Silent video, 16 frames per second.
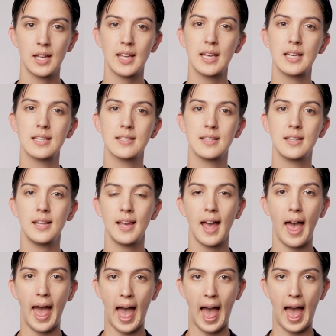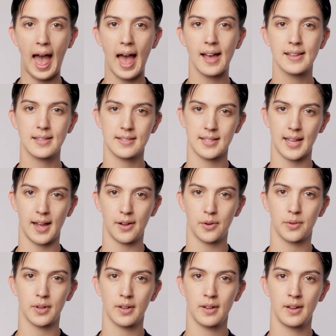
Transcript: is the A sound,